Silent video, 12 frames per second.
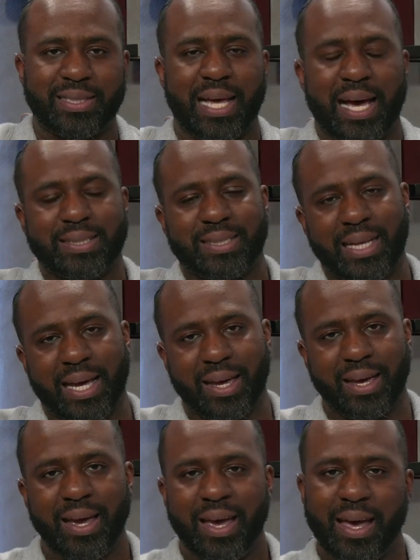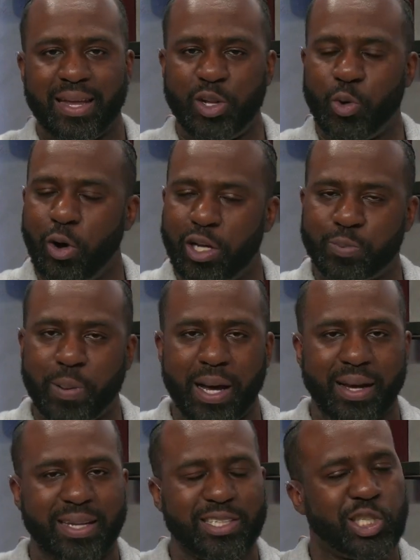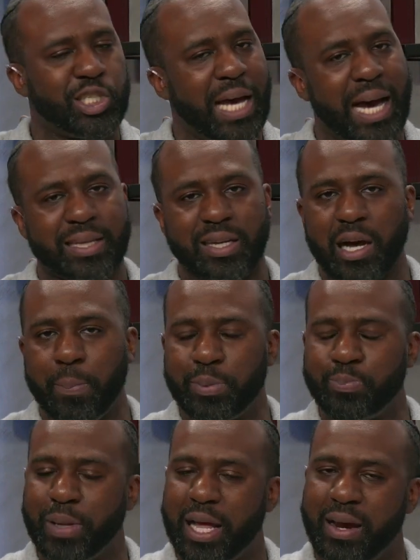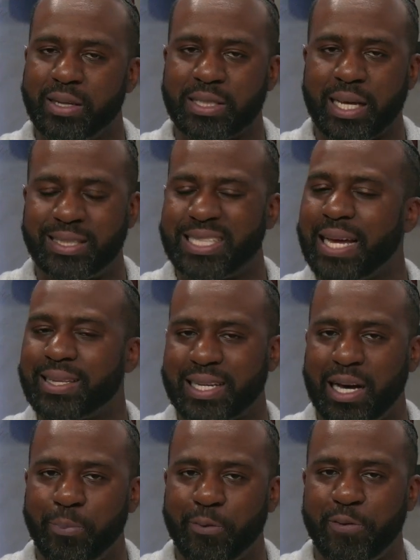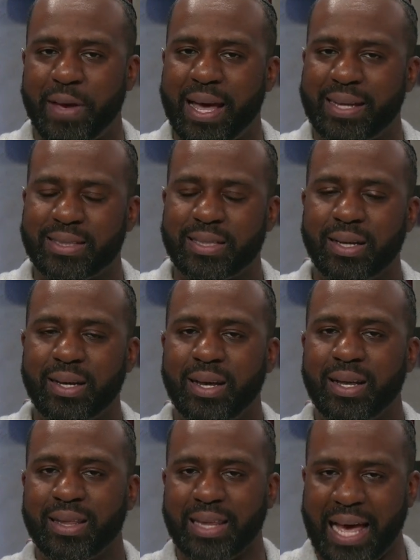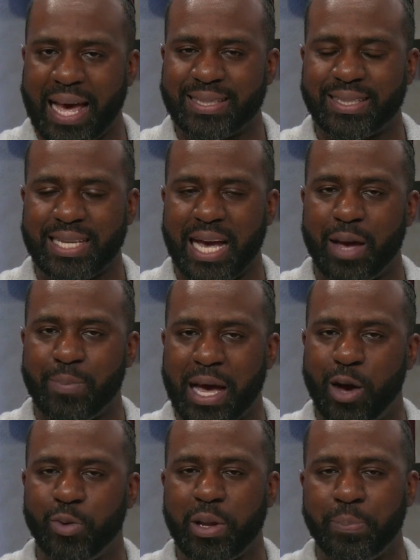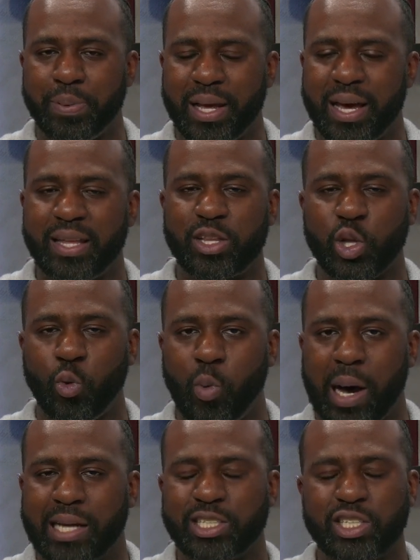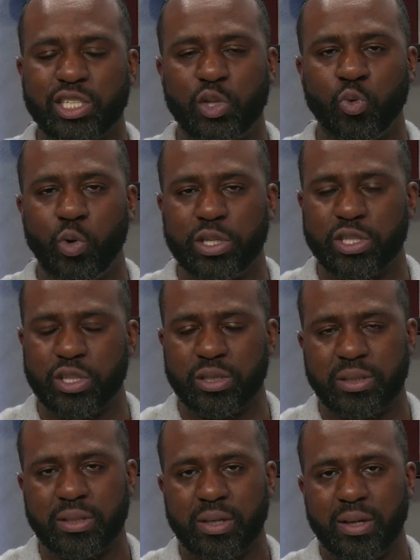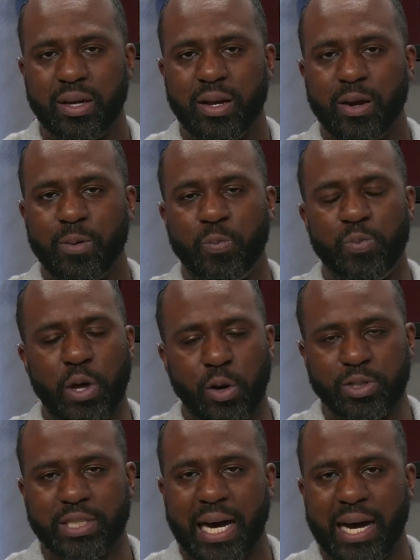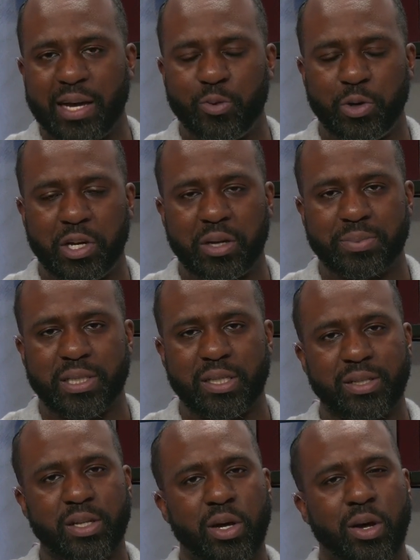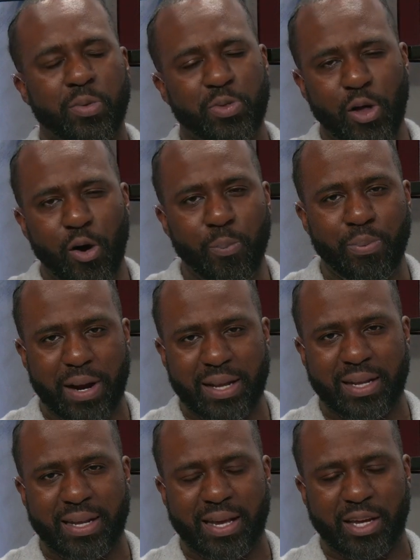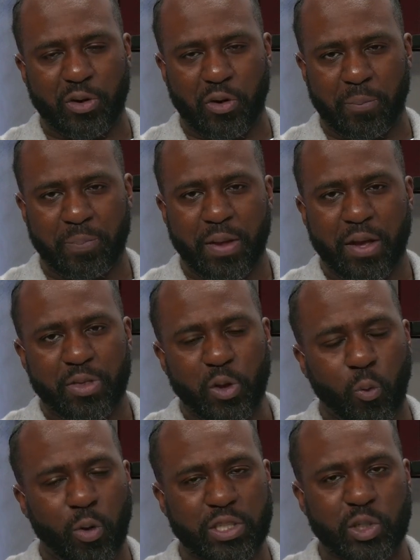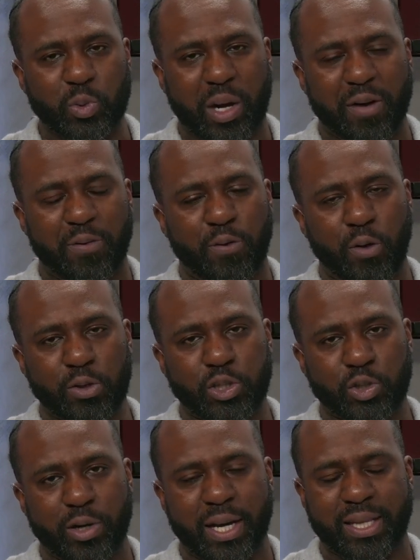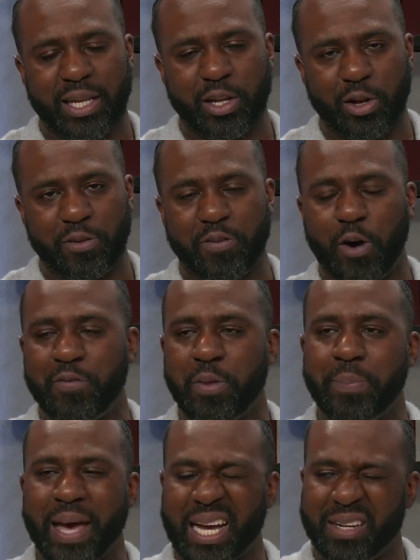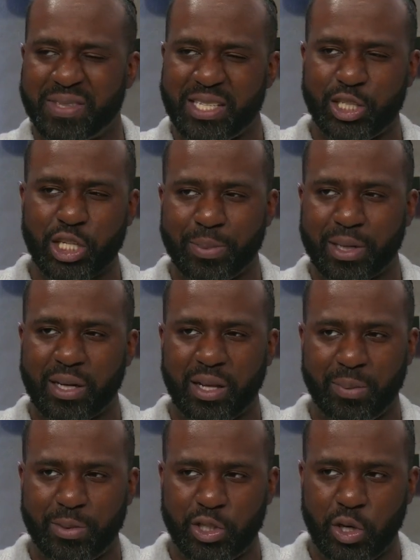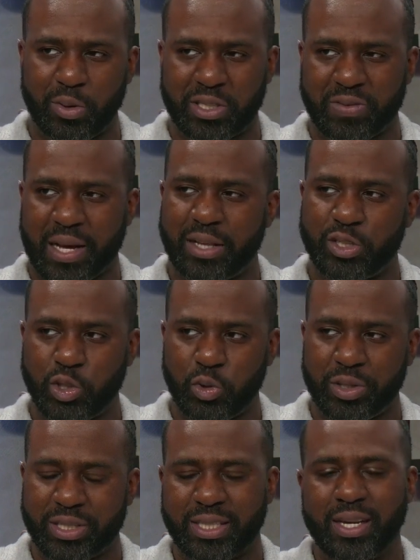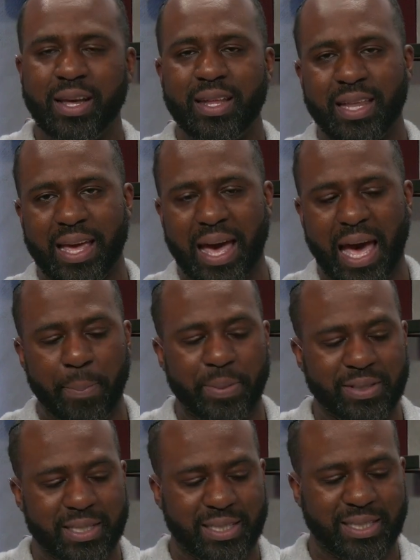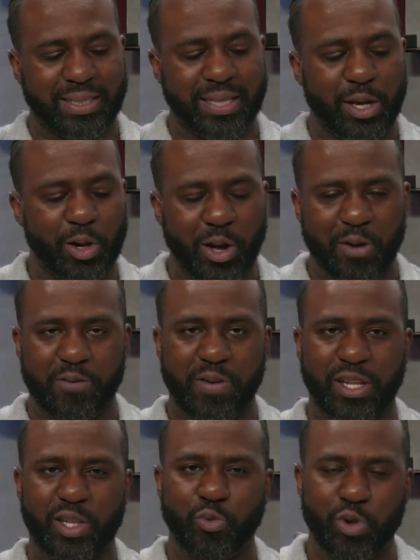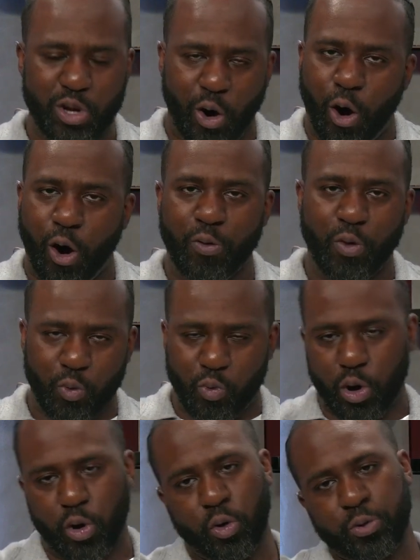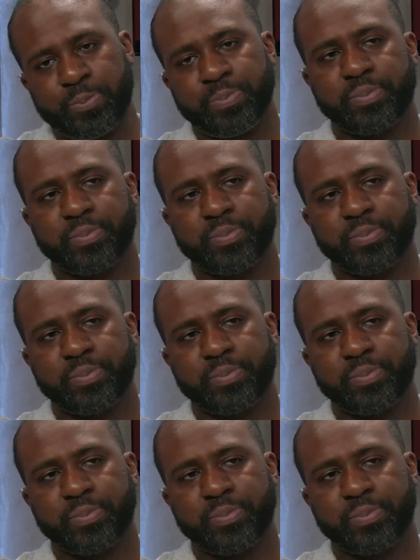last night, and New Orleans Pelicans shocked a couple fans last time out when they played the Washington Wizards. No Zion Williamson, no Brandon Ingram. The Wizards were at full strength, and off the back of CJ McCollum and Jonas Valanciunas, they happened to steal a victory on the road